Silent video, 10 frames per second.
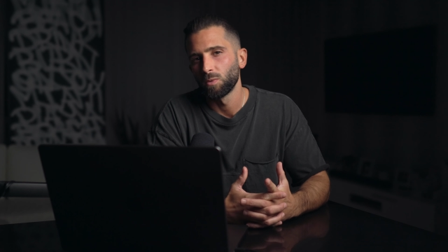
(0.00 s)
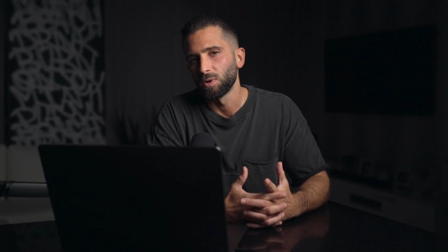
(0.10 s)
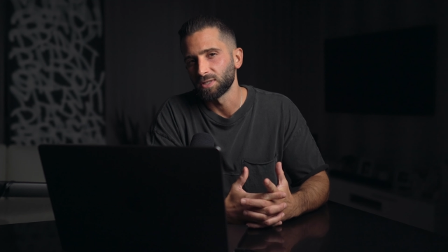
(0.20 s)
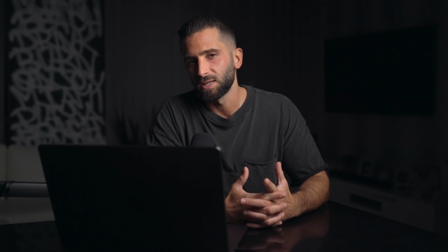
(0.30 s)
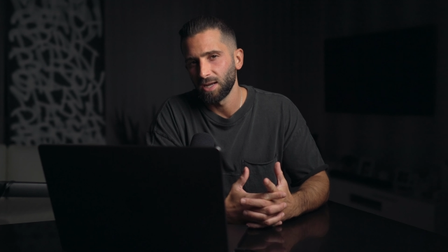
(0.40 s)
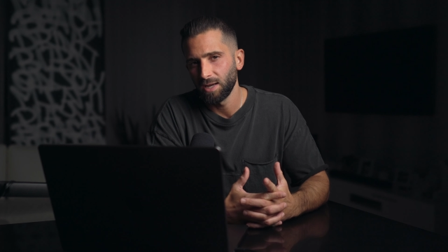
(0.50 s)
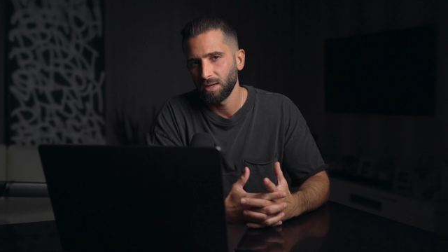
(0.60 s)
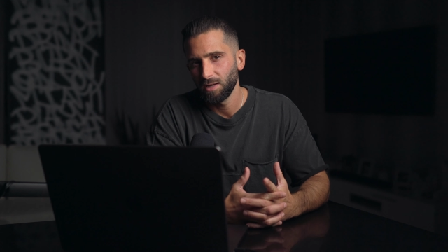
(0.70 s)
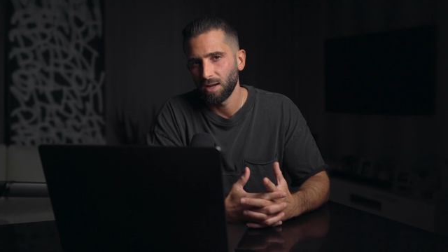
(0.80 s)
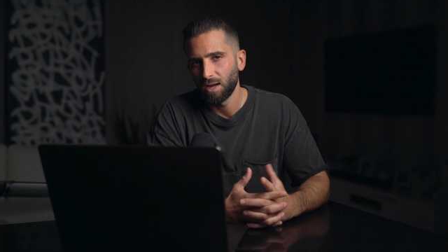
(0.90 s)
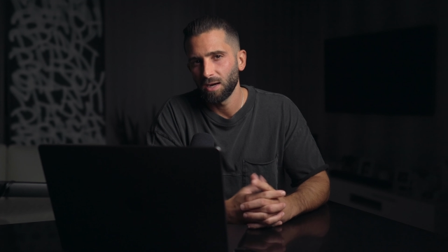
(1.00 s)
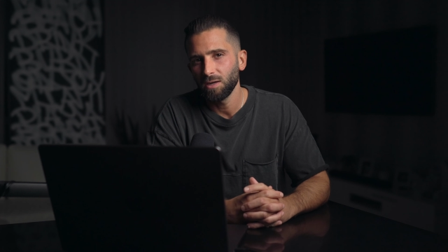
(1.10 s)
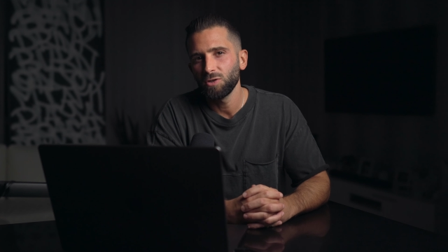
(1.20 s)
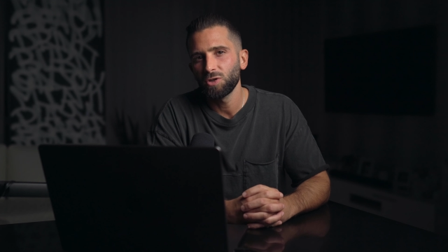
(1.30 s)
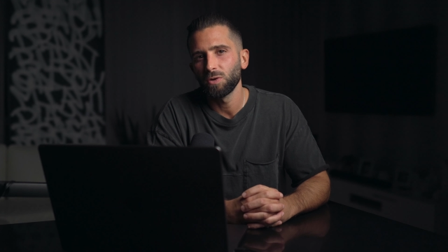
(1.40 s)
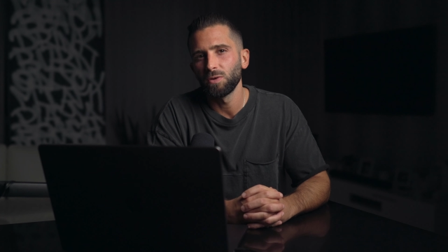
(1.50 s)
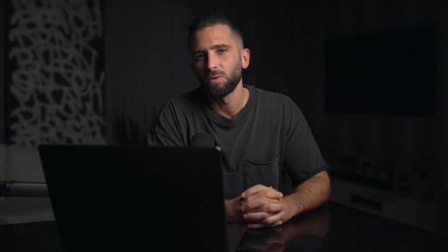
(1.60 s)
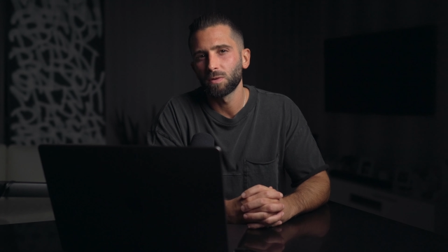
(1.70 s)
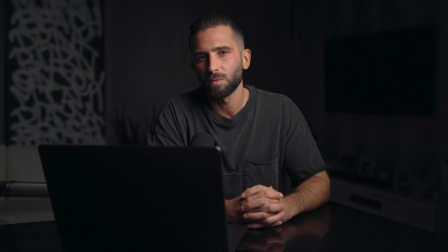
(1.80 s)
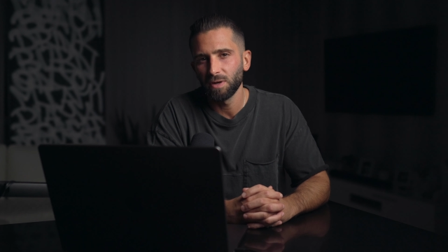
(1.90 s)
Well, today I'm going to show
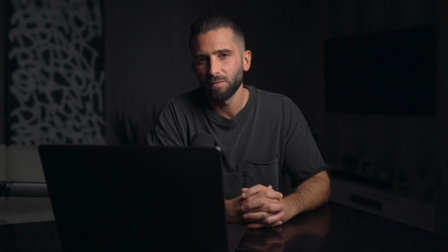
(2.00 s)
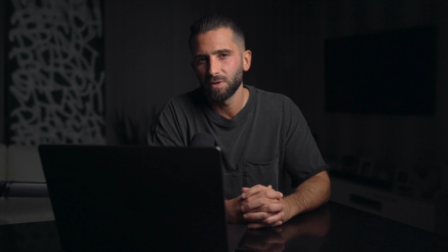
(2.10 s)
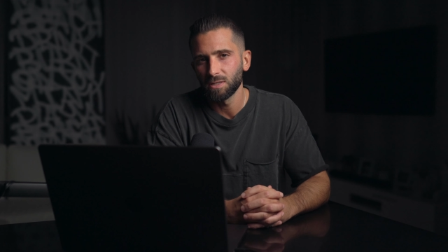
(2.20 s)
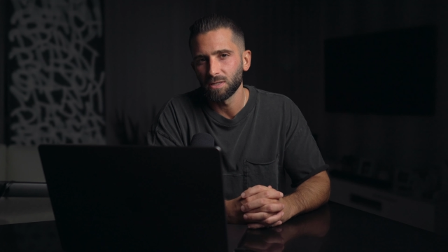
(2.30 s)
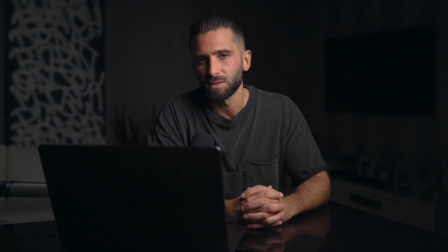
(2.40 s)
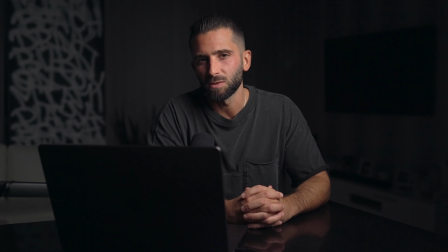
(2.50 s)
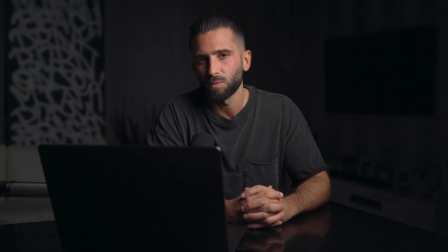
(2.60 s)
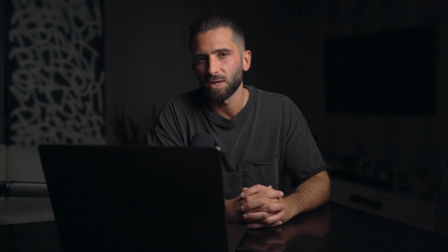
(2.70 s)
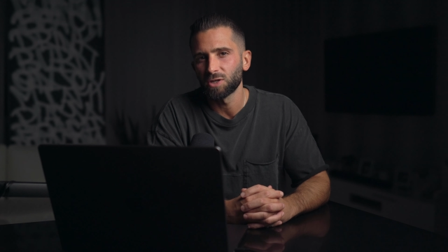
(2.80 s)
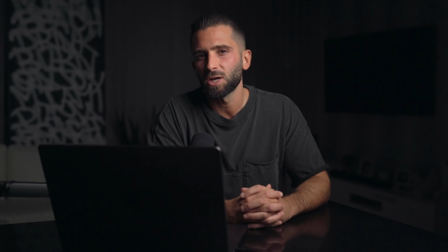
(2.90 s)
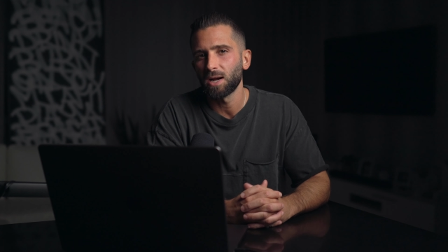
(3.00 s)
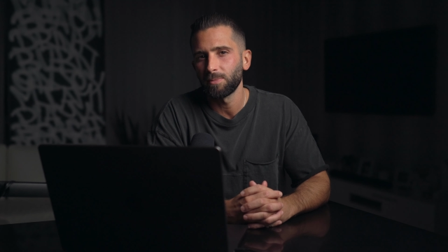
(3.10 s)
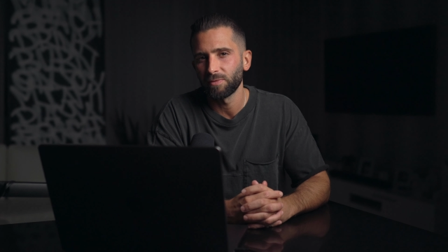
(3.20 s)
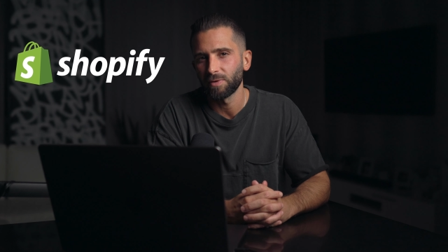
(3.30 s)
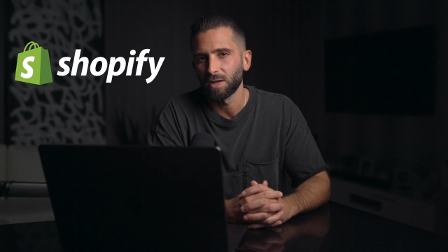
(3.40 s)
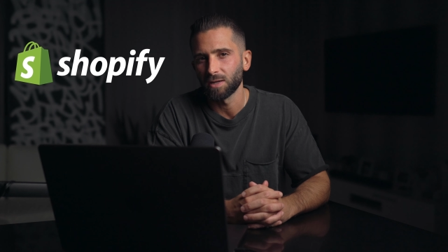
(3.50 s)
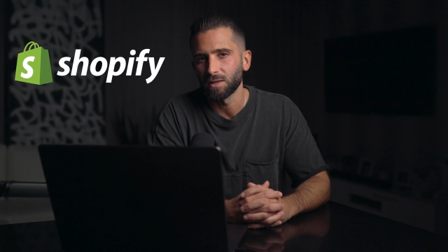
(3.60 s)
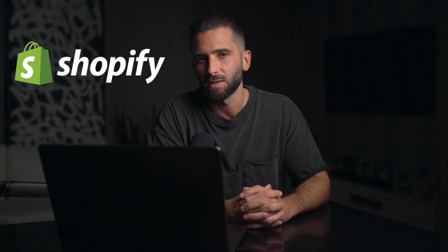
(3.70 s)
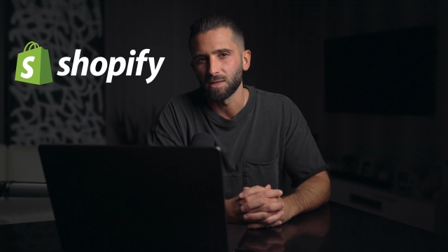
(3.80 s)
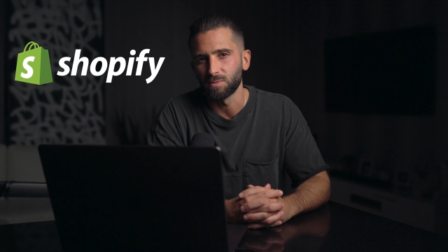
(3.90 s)
you three reasons why Shopify
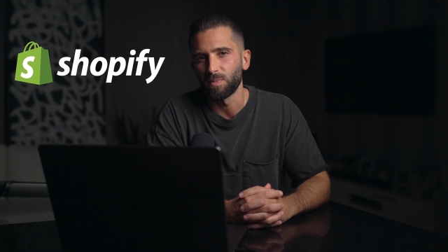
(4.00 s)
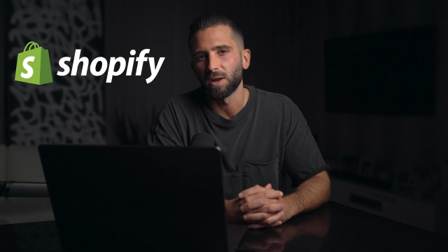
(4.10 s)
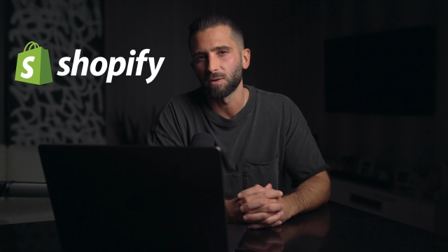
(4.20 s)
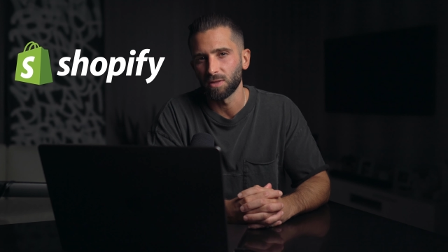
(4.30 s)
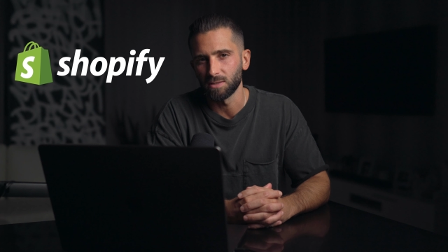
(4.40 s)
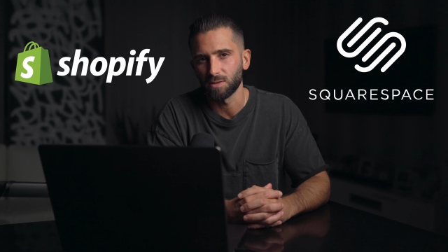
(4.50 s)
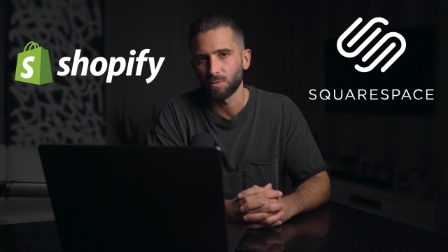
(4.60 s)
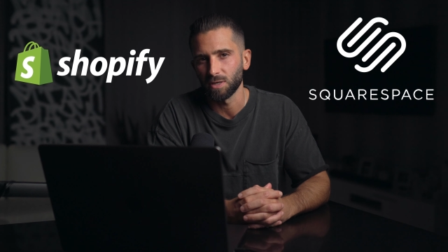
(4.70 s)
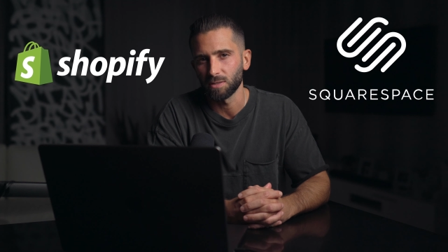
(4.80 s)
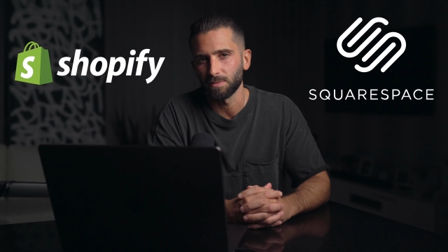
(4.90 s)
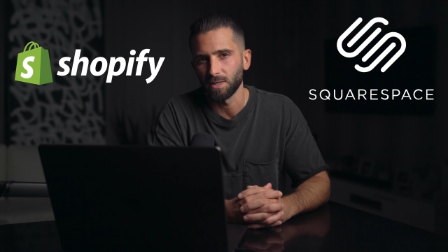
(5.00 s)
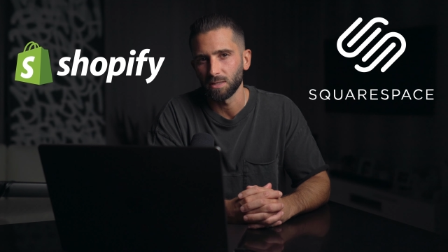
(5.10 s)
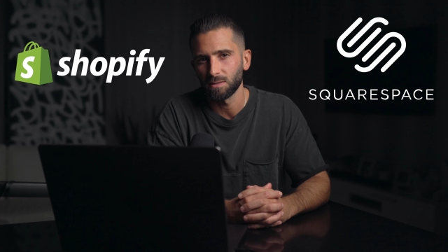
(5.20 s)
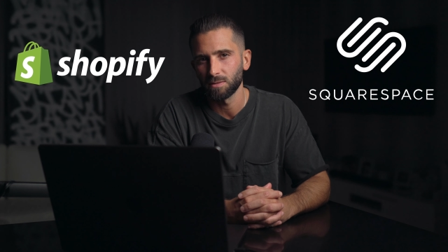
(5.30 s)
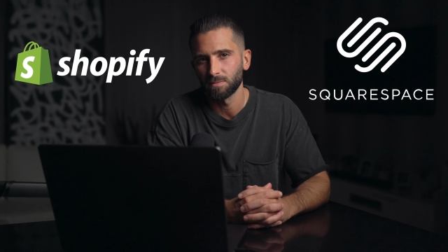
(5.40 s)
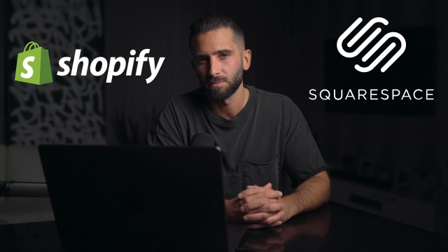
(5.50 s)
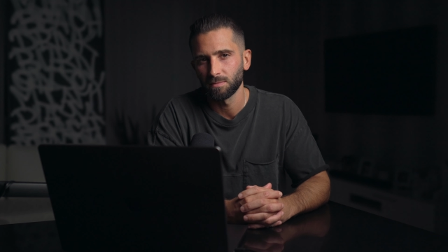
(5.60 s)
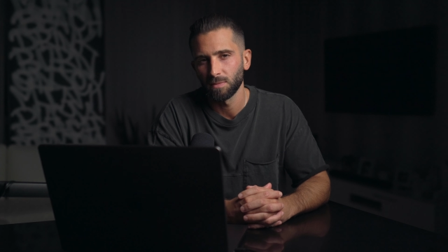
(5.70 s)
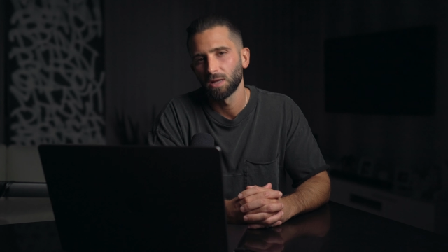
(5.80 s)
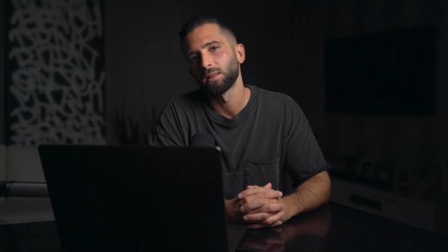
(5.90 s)
is better than Squarespace.
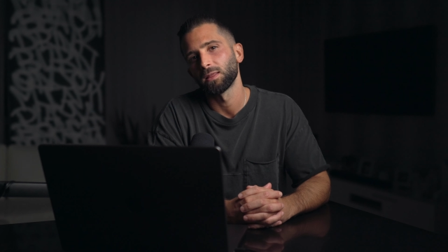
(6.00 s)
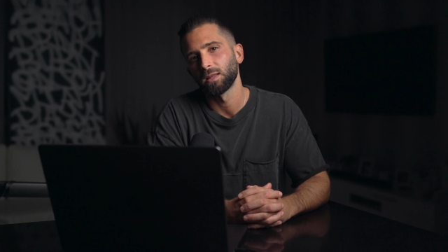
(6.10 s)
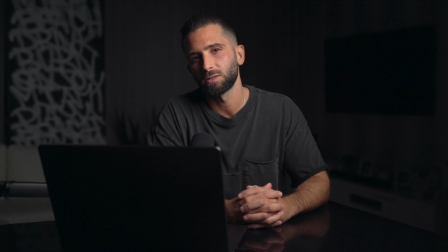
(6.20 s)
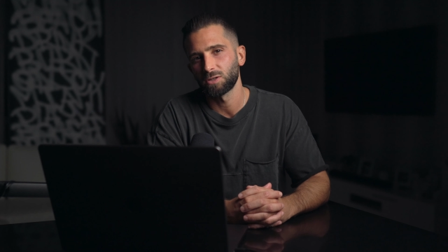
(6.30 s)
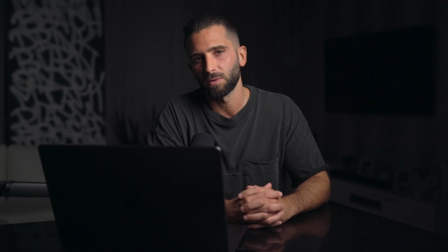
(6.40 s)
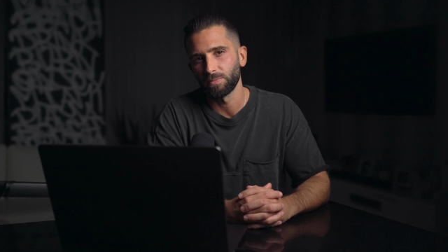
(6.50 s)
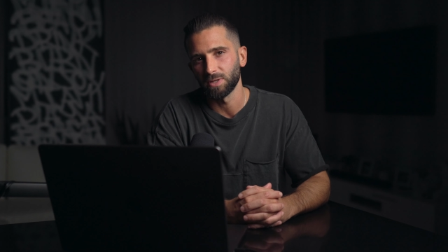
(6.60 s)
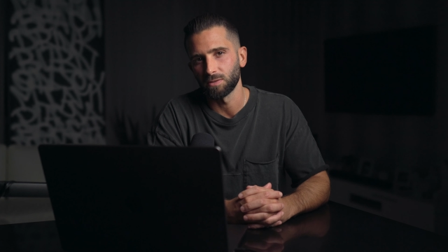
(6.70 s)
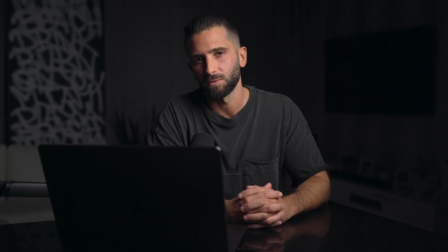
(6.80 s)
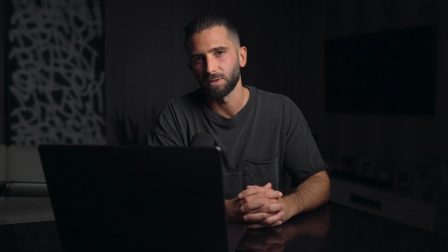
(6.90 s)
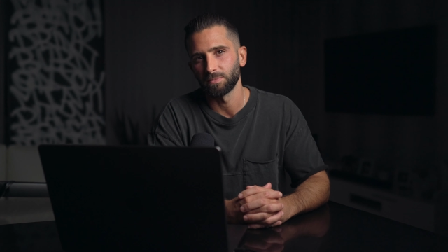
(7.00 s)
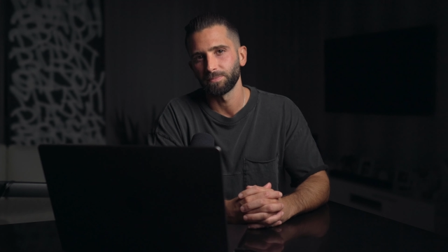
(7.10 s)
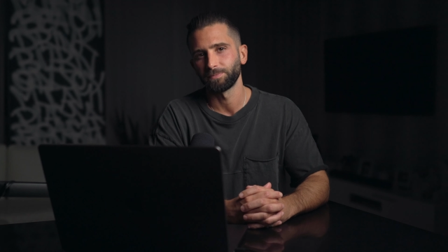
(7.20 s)
Let's jump into it.